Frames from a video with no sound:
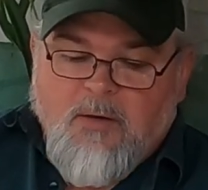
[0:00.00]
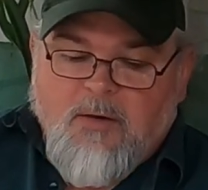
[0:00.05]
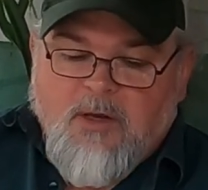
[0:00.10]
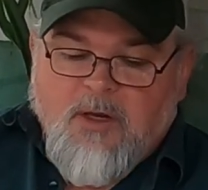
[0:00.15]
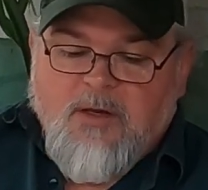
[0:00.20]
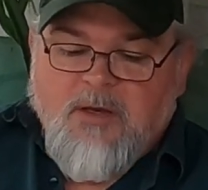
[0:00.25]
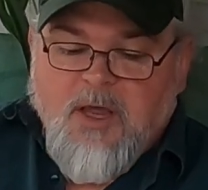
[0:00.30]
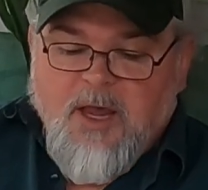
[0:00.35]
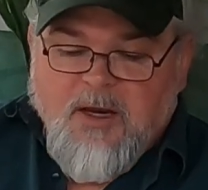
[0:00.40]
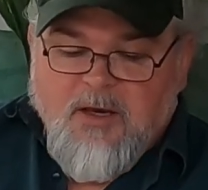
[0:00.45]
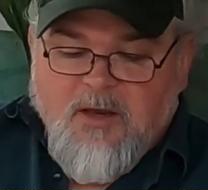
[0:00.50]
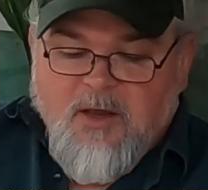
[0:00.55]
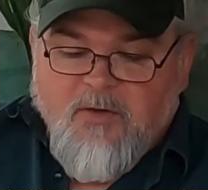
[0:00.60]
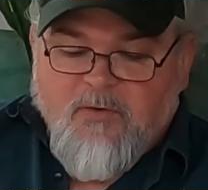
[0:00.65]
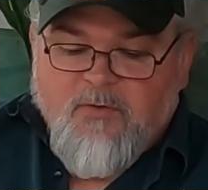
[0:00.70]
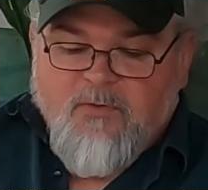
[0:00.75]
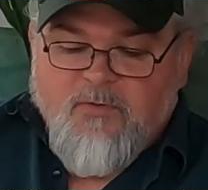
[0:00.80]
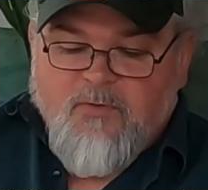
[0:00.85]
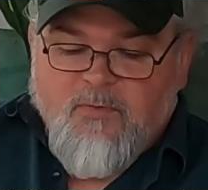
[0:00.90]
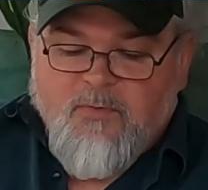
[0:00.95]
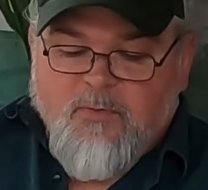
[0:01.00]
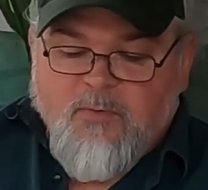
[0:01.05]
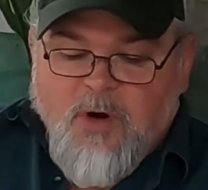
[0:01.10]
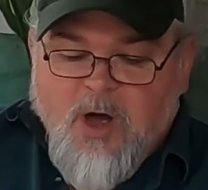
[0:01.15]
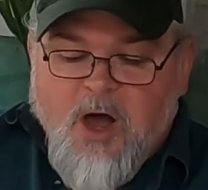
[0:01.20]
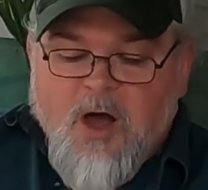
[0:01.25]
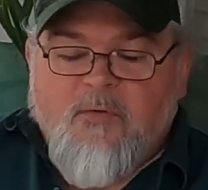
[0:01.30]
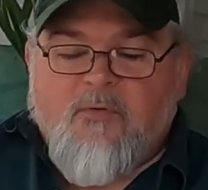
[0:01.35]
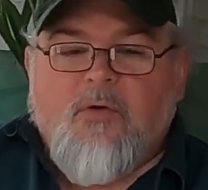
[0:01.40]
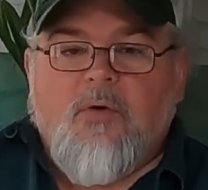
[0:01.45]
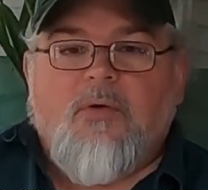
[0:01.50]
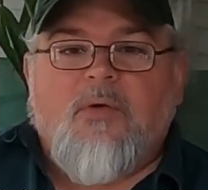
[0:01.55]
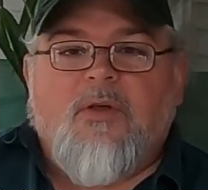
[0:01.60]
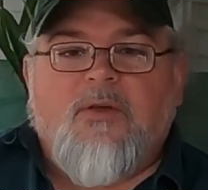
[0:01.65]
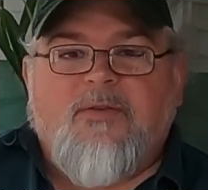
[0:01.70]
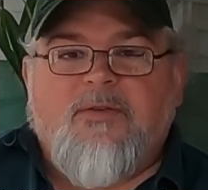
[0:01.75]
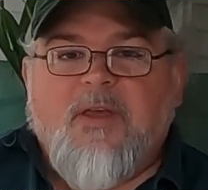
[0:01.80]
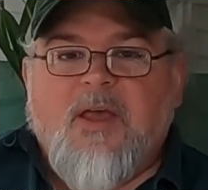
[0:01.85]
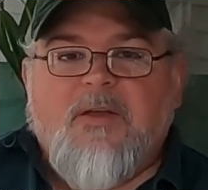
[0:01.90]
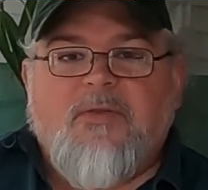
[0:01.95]
detective novel, a
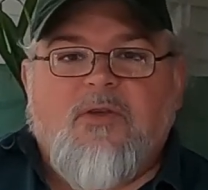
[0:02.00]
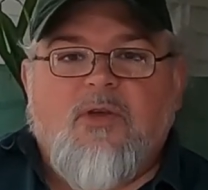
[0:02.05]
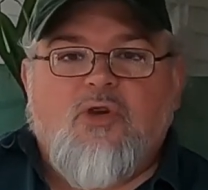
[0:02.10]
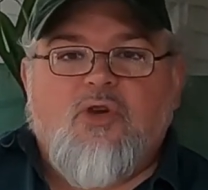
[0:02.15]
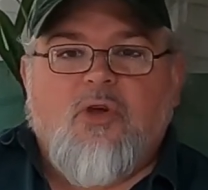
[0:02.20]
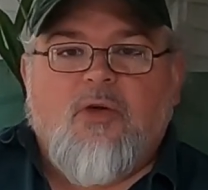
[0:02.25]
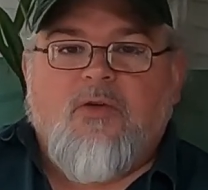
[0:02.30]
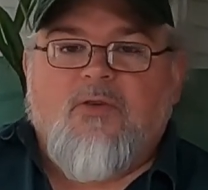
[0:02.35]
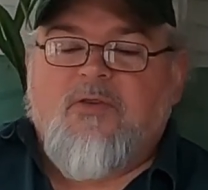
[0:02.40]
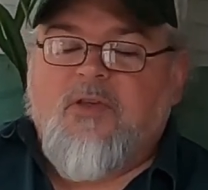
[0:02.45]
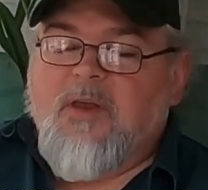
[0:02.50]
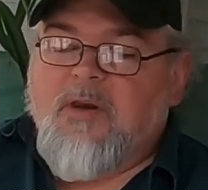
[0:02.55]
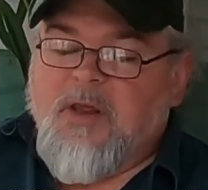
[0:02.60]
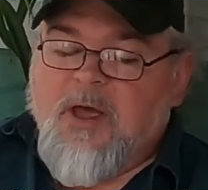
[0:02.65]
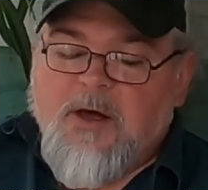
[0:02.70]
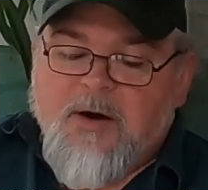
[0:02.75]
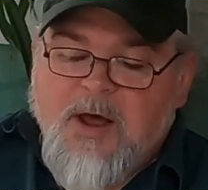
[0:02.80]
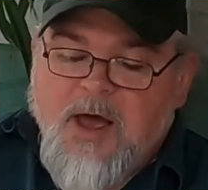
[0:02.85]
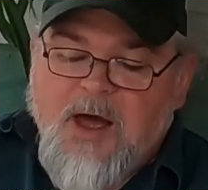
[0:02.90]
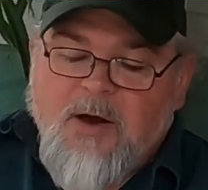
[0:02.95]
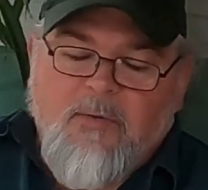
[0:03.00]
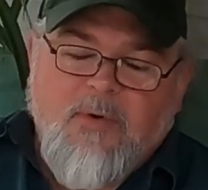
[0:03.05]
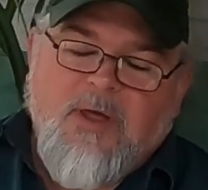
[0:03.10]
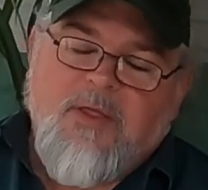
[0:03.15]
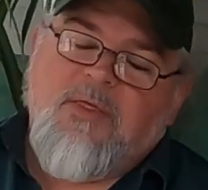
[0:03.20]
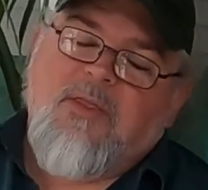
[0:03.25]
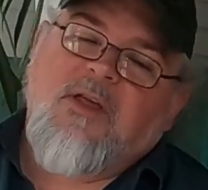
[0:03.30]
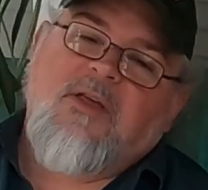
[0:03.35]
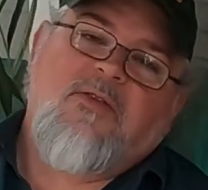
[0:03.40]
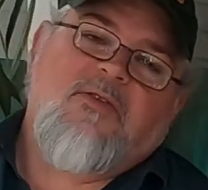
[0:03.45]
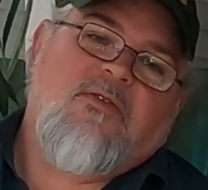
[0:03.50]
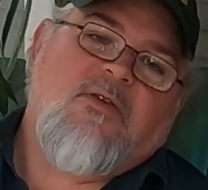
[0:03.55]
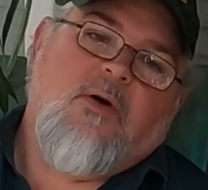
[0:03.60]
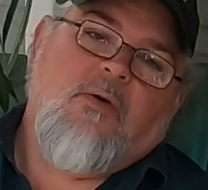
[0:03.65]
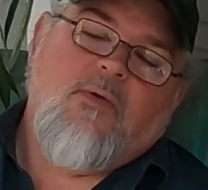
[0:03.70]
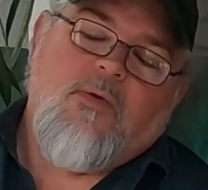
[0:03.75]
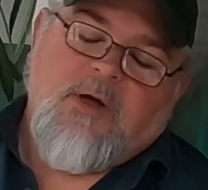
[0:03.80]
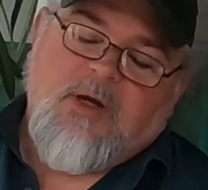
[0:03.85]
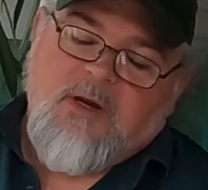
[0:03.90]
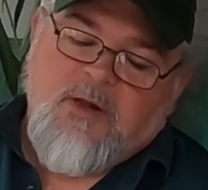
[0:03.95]
set that you can sit down. I read these so
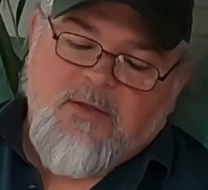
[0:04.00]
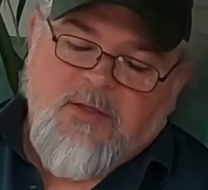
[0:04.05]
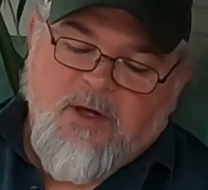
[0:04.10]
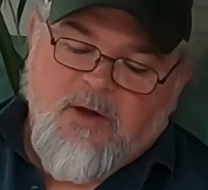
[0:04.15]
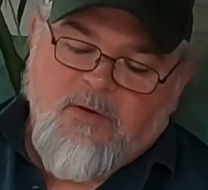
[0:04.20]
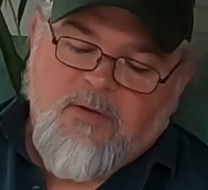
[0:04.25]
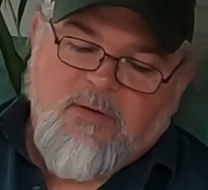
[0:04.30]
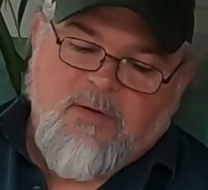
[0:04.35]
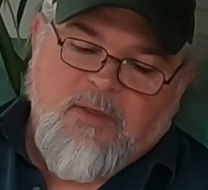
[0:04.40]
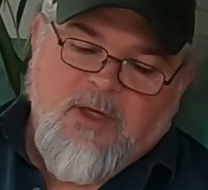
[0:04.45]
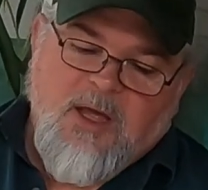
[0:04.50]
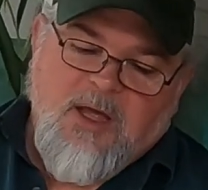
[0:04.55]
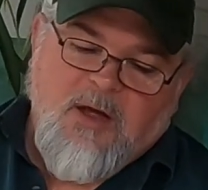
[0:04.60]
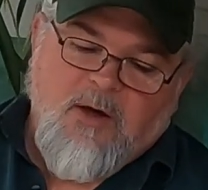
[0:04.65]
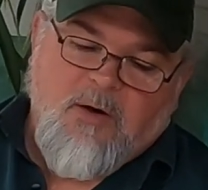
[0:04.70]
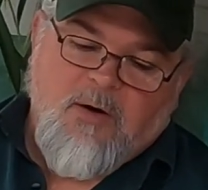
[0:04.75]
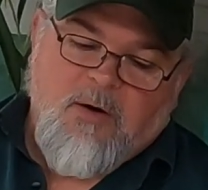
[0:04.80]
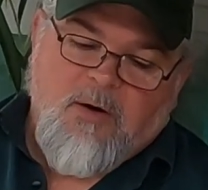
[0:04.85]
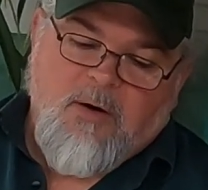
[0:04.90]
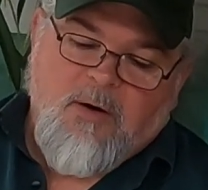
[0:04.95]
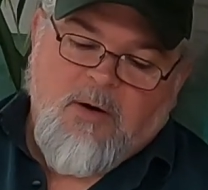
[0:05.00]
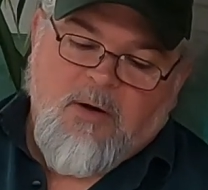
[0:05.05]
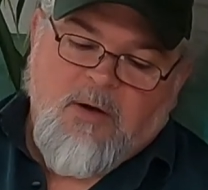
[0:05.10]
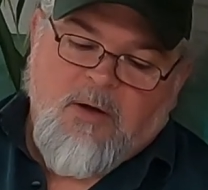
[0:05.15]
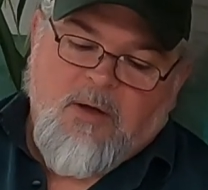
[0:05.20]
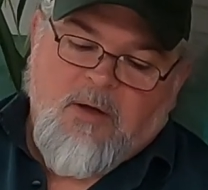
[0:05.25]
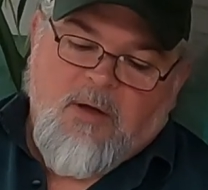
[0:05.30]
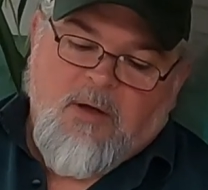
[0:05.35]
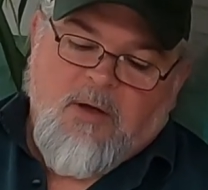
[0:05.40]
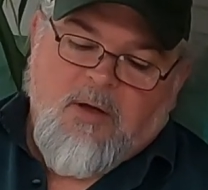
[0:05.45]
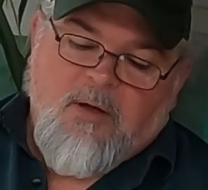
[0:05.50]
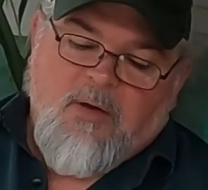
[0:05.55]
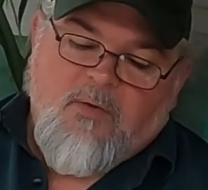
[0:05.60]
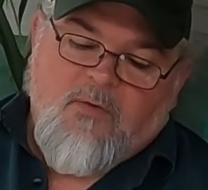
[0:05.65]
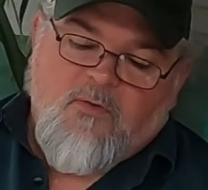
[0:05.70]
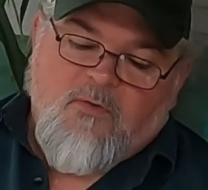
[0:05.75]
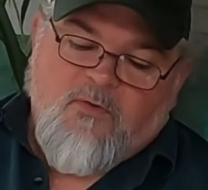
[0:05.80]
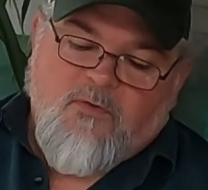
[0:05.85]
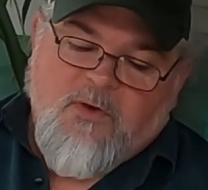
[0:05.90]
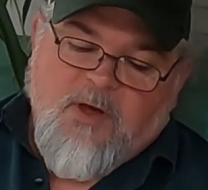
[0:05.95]
quickly. They are
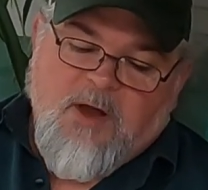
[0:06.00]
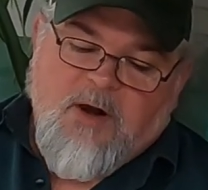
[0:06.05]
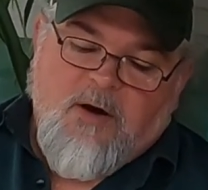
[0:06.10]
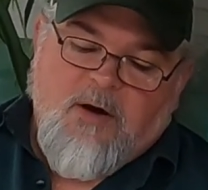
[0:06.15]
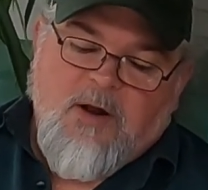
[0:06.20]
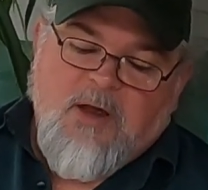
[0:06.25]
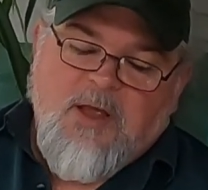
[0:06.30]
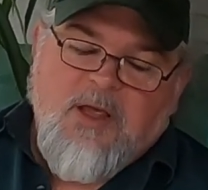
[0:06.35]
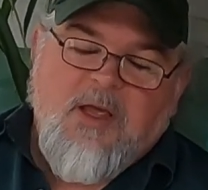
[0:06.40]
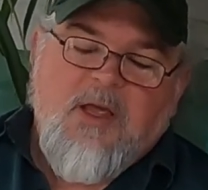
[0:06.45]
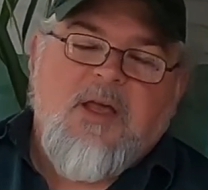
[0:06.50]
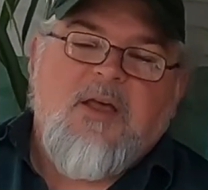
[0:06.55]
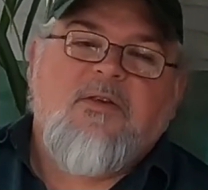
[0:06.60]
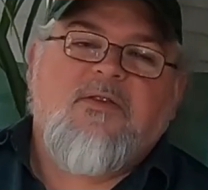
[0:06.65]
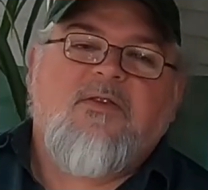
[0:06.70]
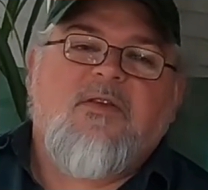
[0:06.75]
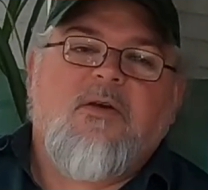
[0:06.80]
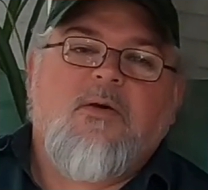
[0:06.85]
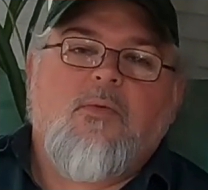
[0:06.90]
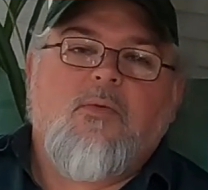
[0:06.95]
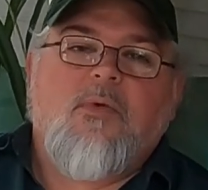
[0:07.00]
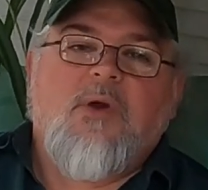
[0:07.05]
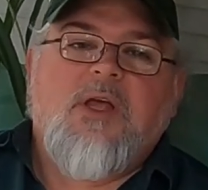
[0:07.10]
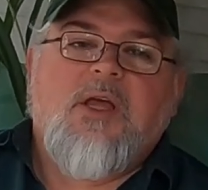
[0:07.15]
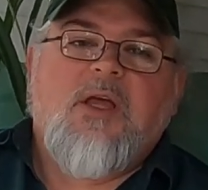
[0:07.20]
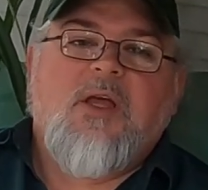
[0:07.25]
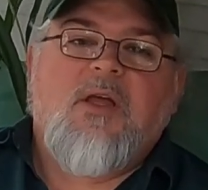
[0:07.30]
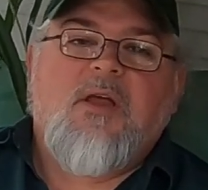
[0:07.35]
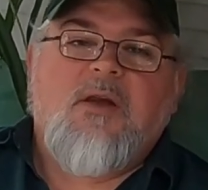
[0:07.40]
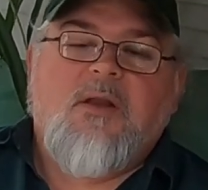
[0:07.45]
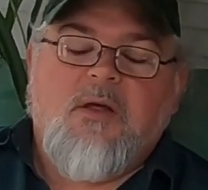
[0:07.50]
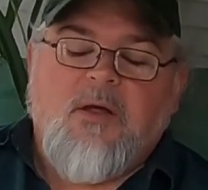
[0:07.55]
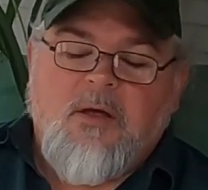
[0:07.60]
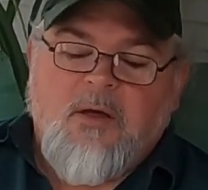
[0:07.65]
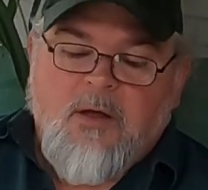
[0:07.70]
very easy to read.